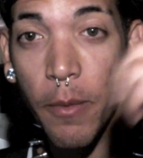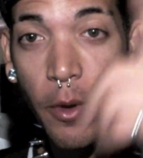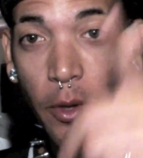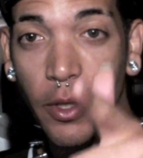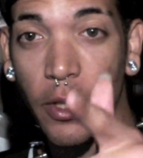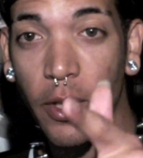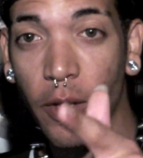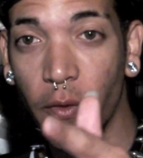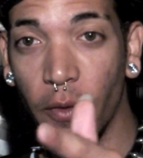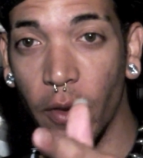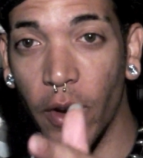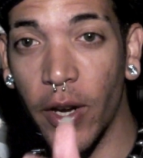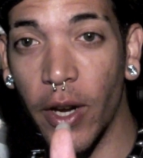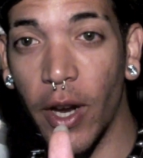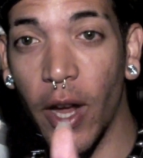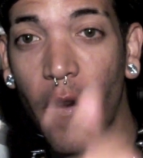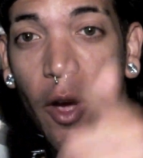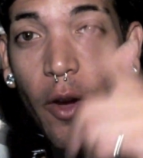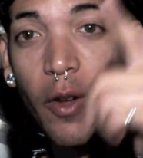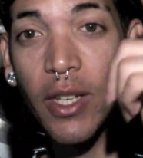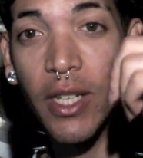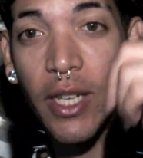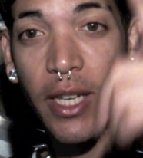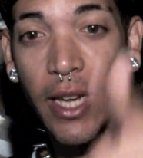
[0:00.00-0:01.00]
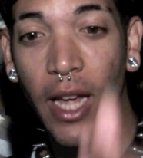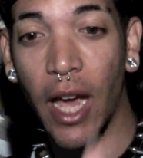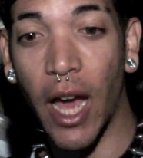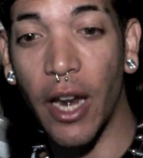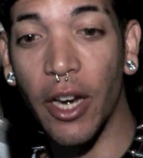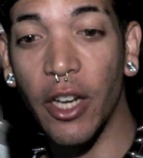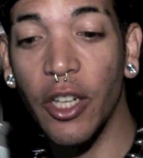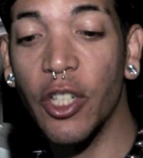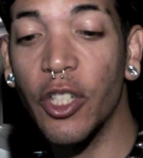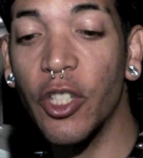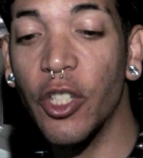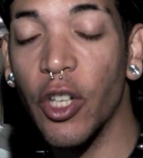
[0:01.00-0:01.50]
music video,
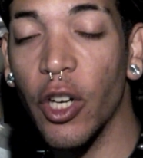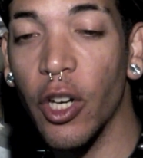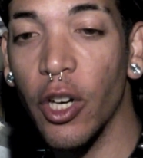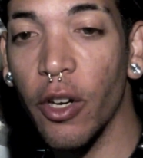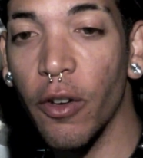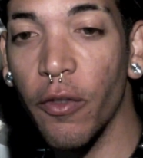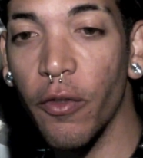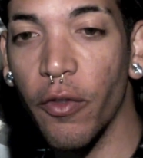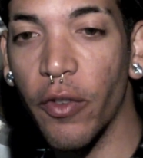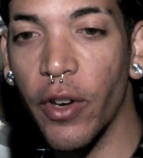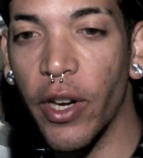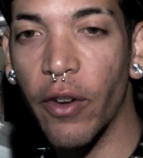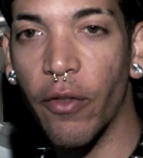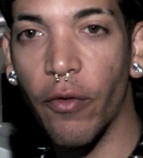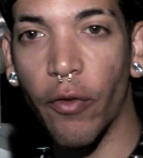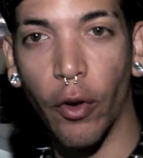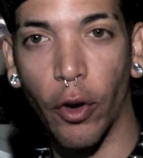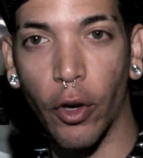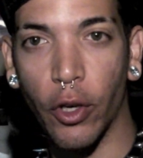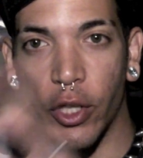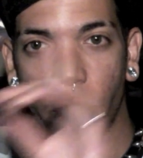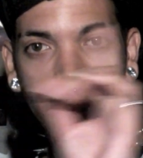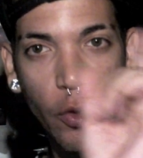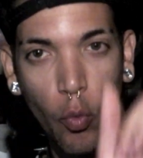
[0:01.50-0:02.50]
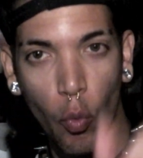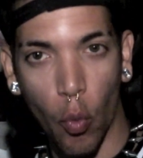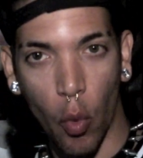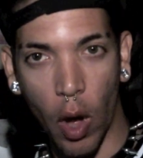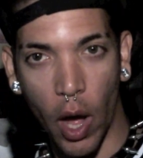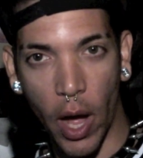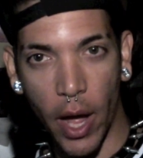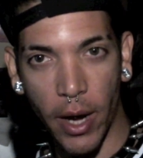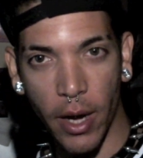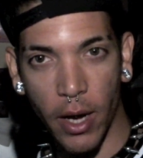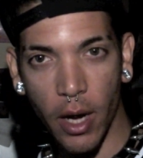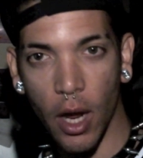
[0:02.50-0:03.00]
T-ara's Sugar Free version
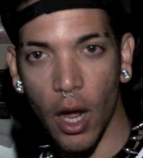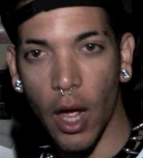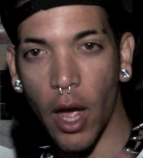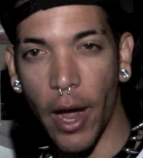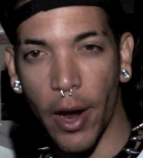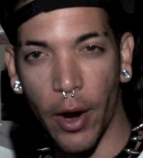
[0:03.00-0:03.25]
1.